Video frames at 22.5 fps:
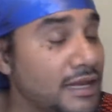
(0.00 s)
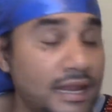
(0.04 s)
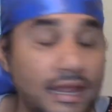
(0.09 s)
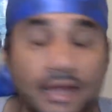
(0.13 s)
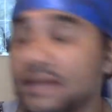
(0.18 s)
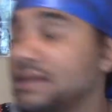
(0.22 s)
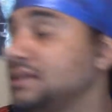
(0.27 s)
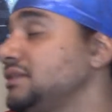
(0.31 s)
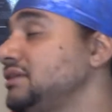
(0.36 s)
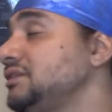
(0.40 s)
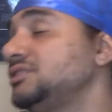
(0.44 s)

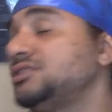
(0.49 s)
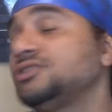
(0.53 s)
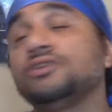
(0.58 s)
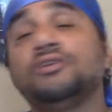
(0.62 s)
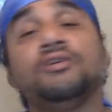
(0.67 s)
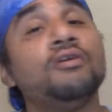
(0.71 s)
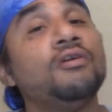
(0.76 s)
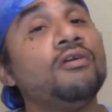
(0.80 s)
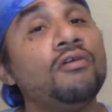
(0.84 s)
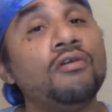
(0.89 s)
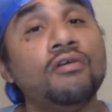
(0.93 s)
likely to
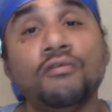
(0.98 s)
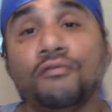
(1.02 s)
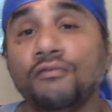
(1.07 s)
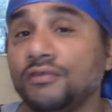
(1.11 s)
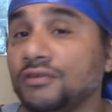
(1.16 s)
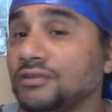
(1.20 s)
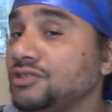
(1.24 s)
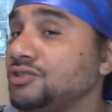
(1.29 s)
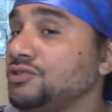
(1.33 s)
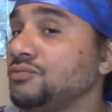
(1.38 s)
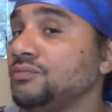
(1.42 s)
go over
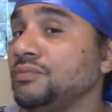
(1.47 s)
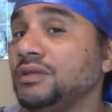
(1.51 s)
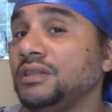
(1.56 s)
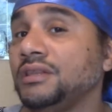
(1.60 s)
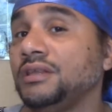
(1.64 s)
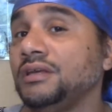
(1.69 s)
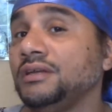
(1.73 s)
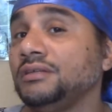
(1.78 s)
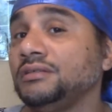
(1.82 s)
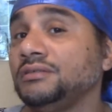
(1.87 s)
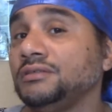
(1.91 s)
with
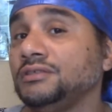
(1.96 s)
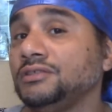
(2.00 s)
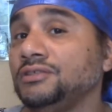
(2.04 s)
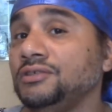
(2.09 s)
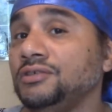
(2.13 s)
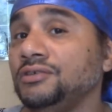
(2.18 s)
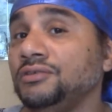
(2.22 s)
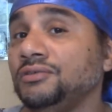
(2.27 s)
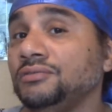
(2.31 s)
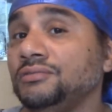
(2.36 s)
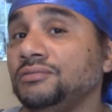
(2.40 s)
it to
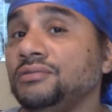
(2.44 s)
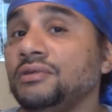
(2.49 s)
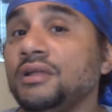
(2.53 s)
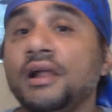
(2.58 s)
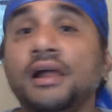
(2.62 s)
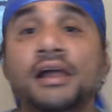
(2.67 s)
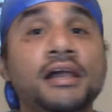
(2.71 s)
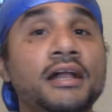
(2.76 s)
you